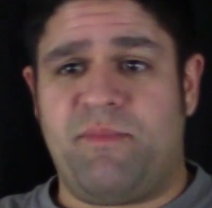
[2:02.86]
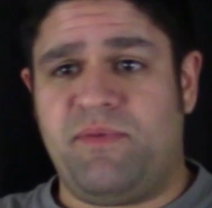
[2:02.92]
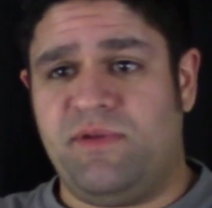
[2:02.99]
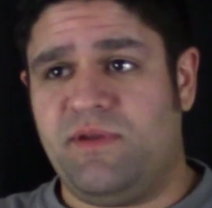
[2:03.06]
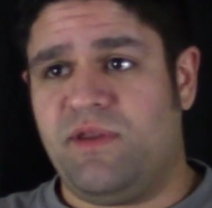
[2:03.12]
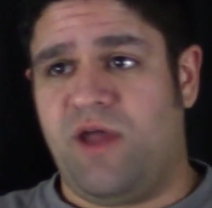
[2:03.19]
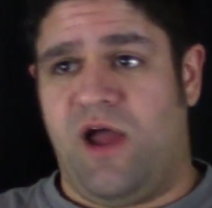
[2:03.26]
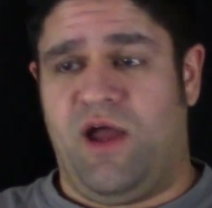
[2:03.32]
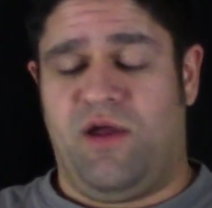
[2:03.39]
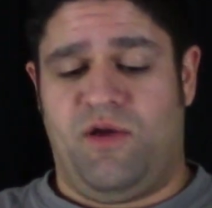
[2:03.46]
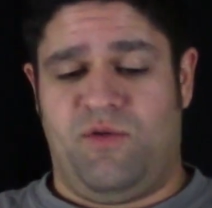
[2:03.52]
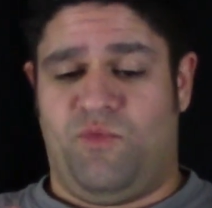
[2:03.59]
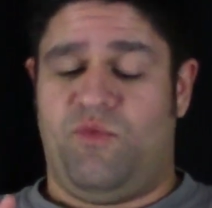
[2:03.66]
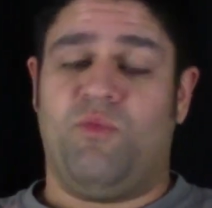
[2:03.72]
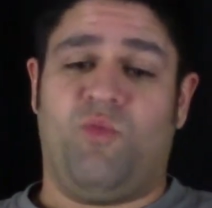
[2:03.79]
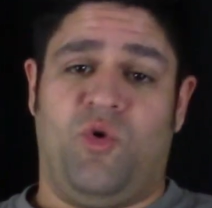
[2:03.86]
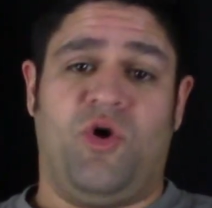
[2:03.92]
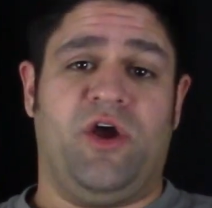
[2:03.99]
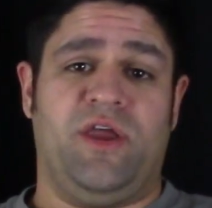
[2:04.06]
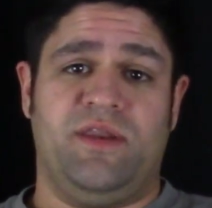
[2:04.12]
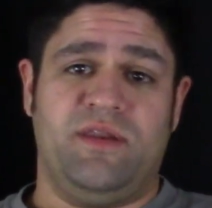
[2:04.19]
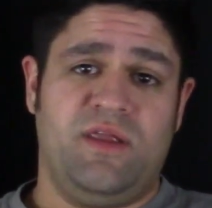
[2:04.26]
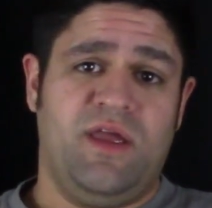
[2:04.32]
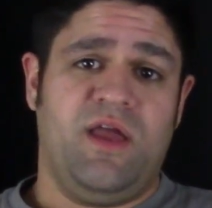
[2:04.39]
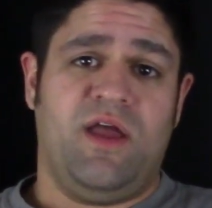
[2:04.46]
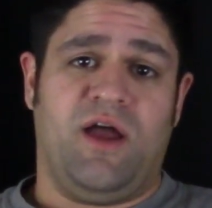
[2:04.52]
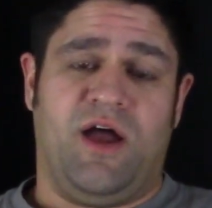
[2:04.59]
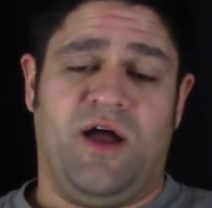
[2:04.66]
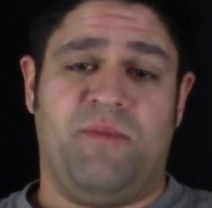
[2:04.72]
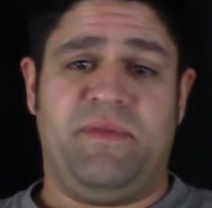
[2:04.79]
happen. One,
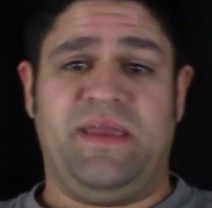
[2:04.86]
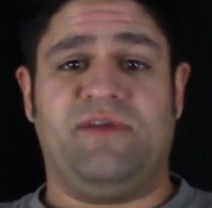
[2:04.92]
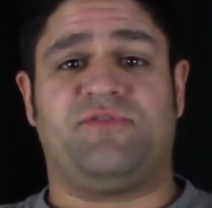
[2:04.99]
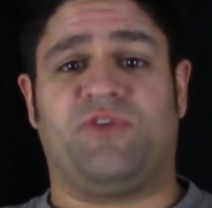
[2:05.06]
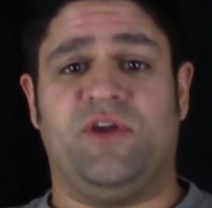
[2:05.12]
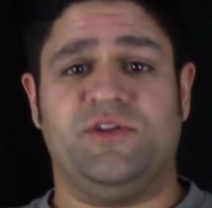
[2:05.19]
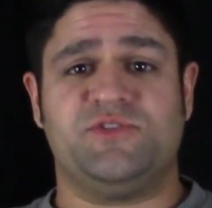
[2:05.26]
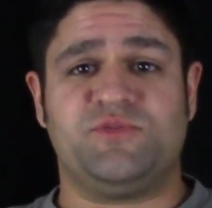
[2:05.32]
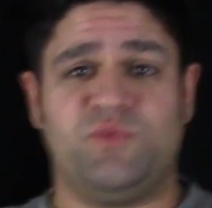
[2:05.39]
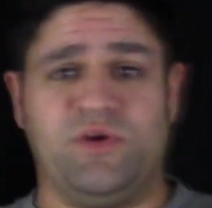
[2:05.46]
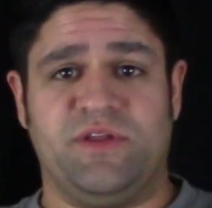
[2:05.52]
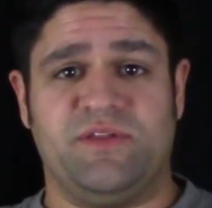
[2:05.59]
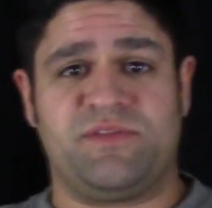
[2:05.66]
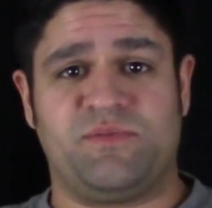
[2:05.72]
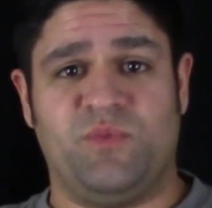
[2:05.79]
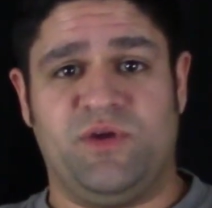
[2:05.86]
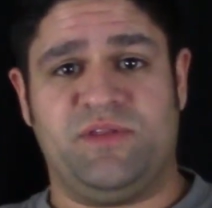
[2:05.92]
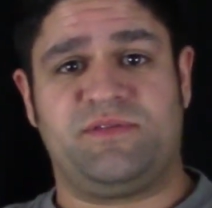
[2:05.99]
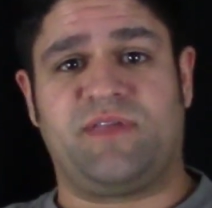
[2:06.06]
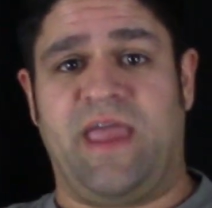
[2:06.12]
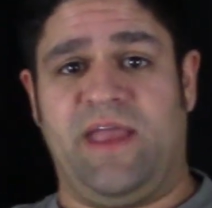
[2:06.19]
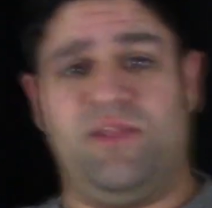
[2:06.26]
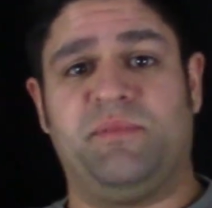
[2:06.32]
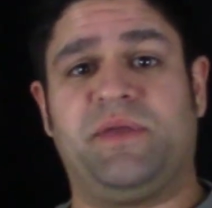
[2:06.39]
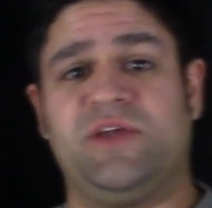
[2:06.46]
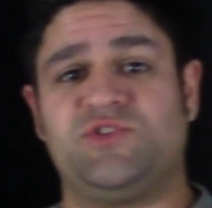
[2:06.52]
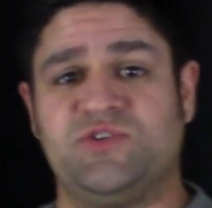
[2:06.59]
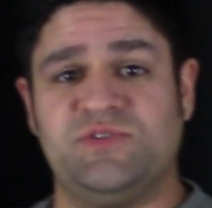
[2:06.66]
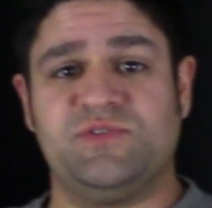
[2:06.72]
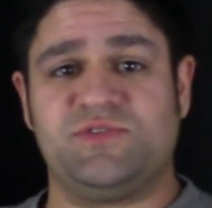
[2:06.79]
being friends with Caleb
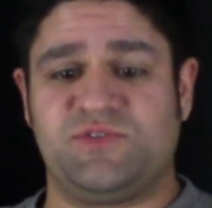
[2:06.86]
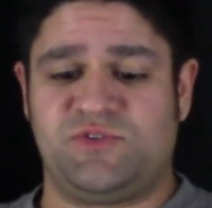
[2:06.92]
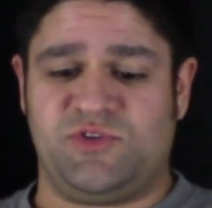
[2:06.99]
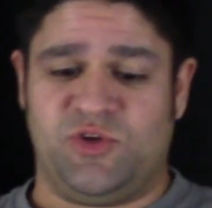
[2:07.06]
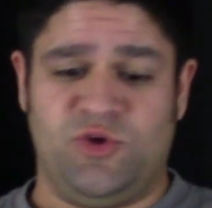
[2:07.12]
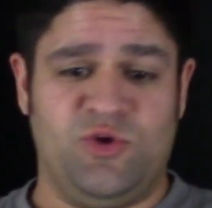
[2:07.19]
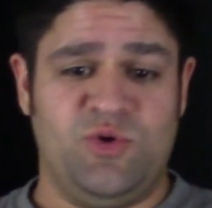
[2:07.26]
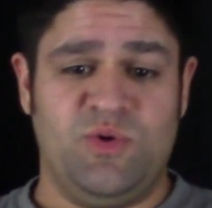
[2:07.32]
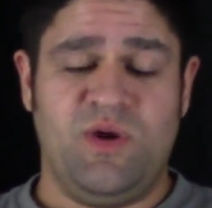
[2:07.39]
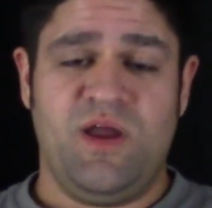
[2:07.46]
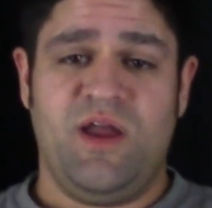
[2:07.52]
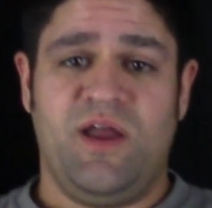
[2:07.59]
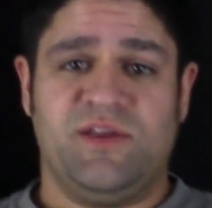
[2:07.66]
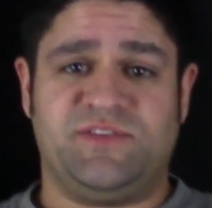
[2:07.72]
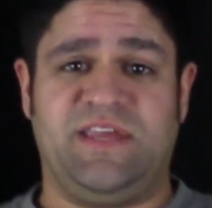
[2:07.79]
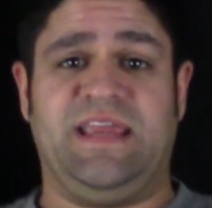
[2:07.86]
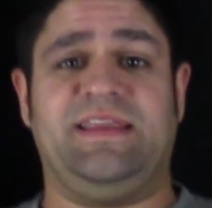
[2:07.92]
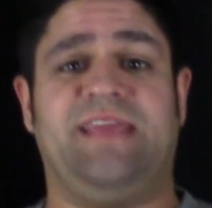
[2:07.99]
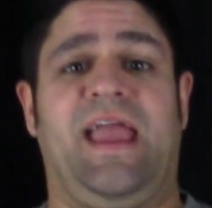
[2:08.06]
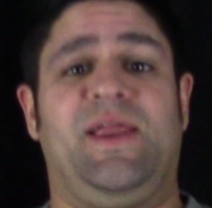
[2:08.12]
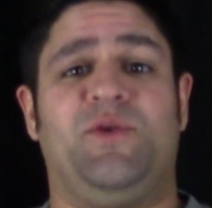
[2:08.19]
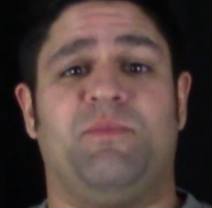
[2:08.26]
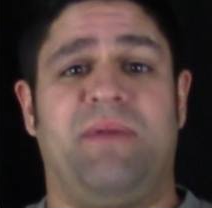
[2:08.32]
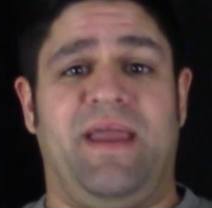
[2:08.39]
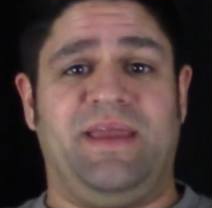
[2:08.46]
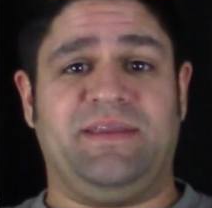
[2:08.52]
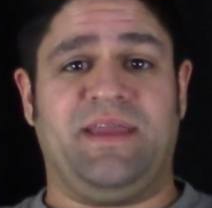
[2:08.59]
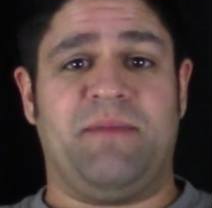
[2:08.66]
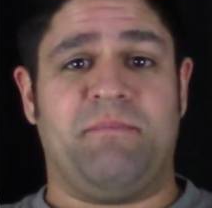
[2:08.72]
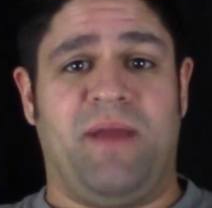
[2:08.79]
Kitchens. Two, seeing Daniel
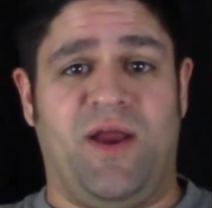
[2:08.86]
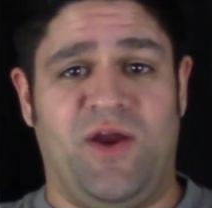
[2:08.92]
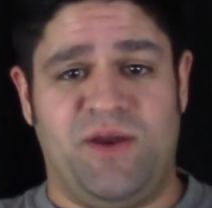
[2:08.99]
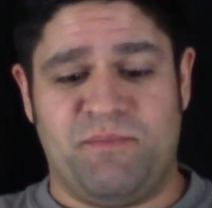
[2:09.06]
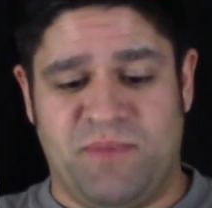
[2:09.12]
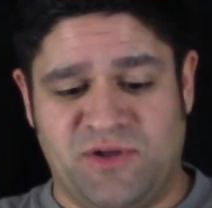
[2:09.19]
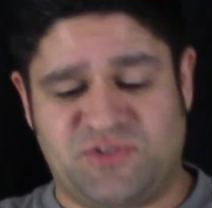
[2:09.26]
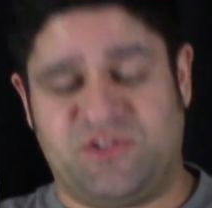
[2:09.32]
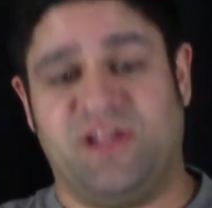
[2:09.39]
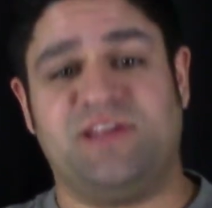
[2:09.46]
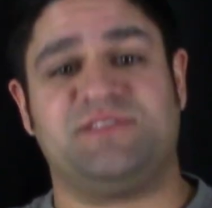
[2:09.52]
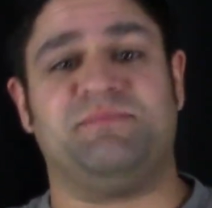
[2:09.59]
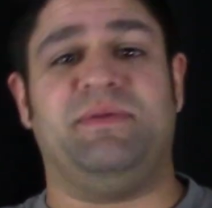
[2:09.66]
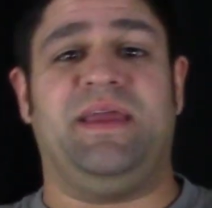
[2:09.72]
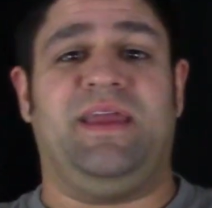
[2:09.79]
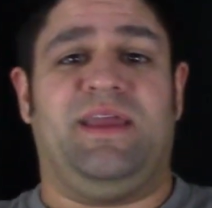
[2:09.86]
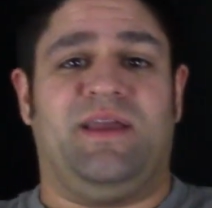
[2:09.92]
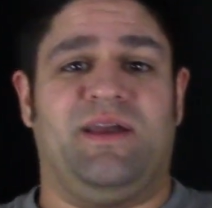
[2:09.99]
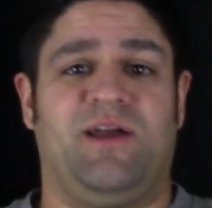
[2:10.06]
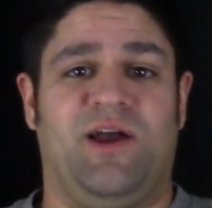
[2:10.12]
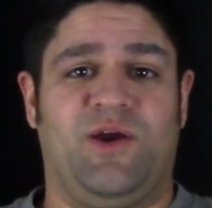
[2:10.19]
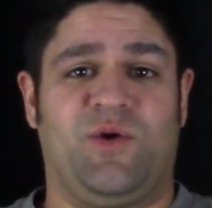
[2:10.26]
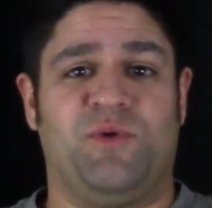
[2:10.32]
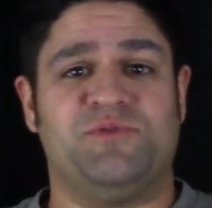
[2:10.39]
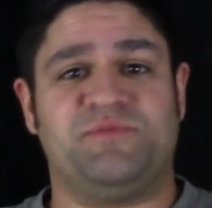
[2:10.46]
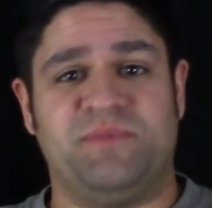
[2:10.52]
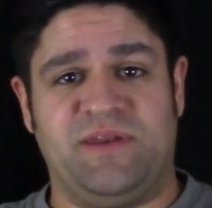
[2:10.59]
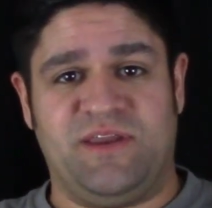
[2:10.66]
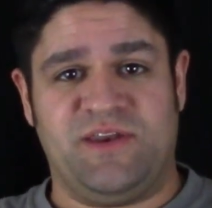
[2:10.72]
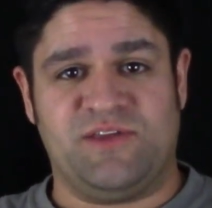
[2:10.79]
Main get married, much less being a
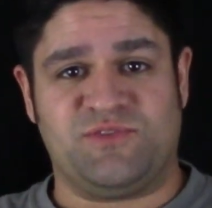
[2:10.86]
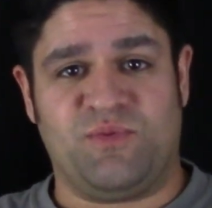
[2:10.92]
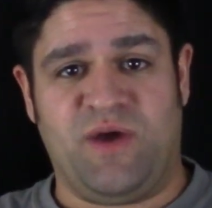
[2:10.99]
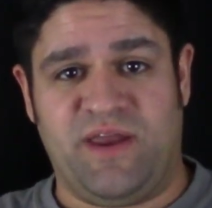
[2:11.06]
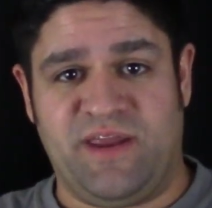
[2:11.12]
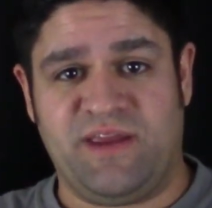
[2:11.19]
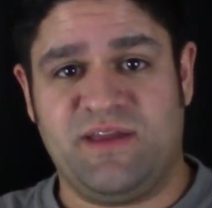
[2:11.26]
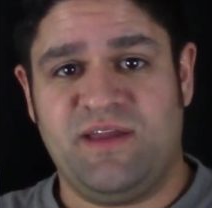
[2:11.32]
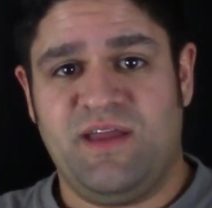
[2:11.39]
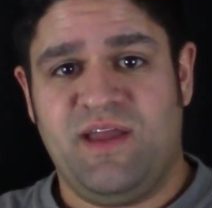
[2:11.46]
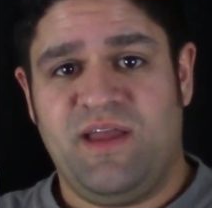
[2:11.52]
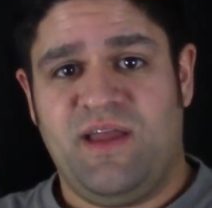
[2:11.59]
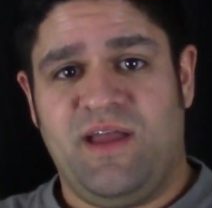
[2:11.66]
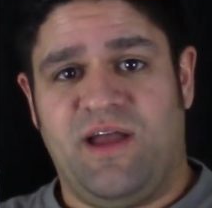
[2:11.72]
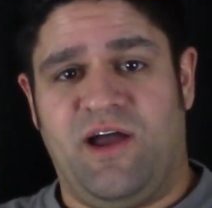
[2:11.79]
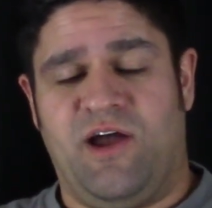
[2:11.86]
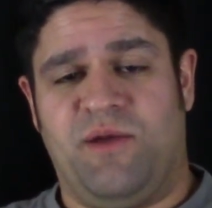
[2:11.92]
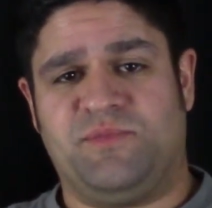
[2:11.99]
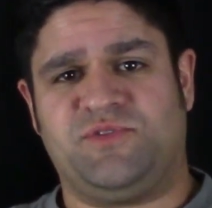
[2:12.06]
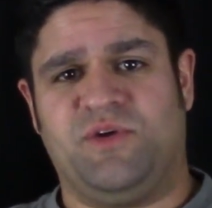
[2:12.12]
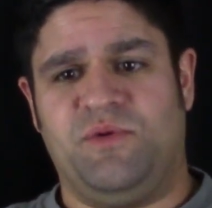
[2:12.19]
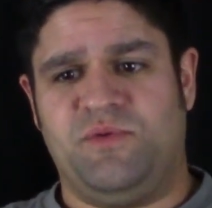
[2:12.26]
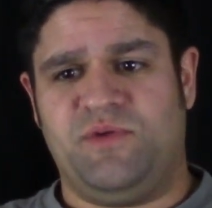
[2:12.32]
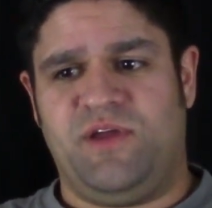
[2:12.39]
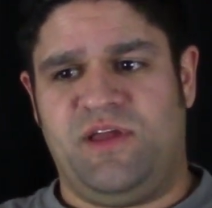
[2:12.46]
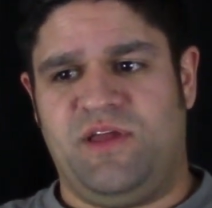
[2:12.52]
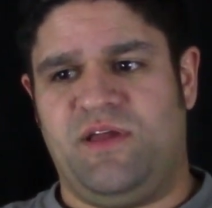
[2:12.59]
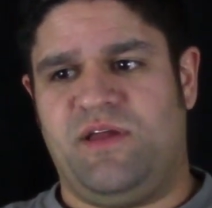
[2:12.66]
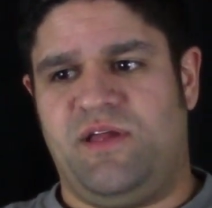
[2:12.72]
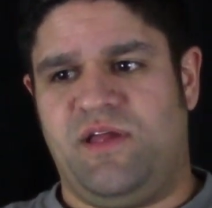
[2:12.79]
groomsman in his wedding. So